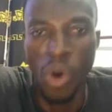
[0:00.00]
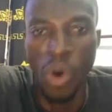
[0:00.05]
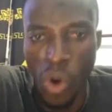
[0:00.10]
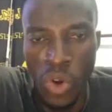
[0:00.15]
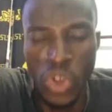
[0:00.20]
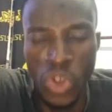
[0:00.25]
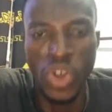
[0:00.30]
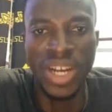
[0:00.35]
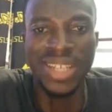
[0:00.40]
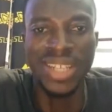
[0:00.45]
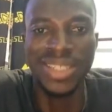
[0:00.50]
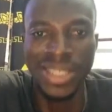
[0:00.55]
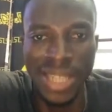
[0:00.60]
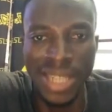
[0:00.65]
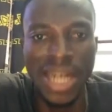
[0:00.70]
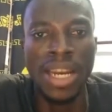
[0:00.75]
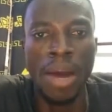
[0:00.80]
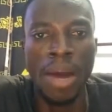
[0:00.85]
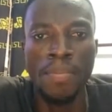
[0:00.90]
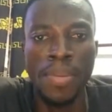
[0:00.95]
No, you can't
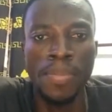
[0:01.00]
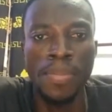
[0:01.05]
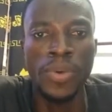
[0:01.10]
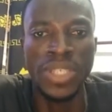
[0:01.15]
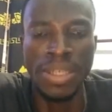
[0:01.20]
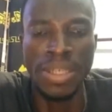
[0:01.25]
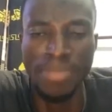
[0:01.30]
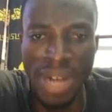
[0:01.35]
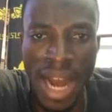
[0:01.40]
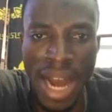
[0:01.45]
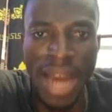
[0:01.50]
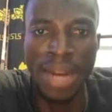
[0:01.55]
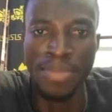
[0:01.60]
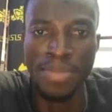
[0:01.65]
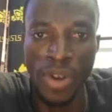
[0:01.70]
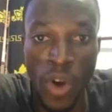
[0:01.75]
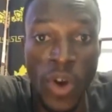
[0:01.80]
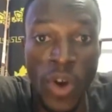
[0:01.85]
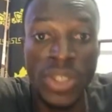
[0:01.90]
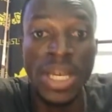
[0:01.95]
shut down people's SIM card
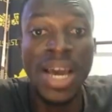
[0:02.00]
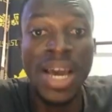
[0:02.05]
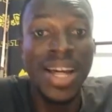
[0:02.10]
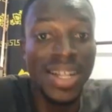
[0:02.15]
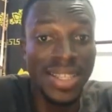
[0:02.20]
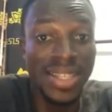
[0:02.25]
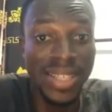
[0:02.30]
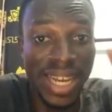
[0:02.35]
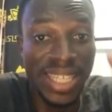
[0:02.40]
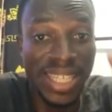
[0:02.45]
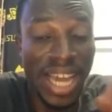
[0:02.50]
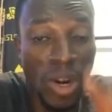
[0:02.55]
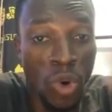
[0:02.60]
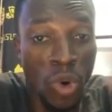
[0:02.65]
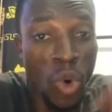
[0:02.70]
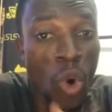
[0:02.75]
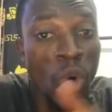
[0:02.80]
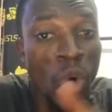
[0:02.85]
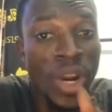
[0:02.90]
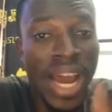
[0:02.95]
because that
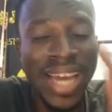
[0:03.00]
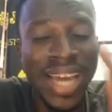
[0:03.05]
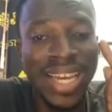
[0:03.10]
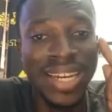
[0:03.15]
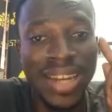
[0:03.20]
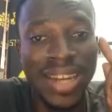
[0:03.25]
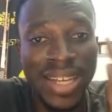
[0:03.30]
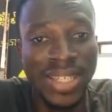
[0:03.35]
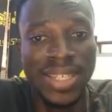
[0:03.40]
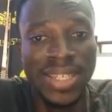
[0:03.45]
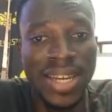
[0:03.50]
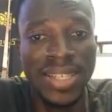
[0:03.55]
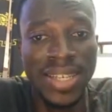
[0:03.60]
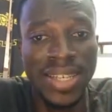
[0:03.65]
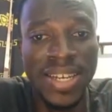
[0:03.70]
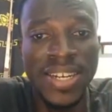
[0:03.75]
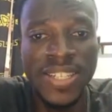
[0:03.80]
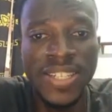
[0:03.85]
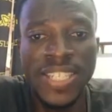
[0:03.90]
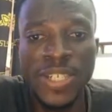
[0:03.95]
alone is a national
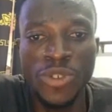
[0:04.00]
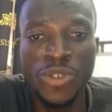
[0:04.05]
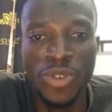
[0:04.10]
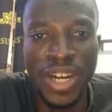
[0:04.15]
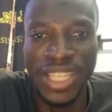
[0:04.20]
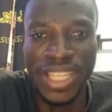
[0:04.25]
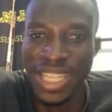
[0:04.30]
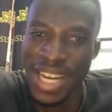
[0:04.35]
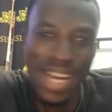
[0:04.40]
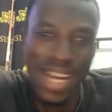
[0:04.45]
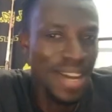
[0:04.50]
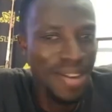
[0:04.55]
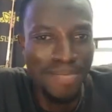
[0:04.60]
security threat.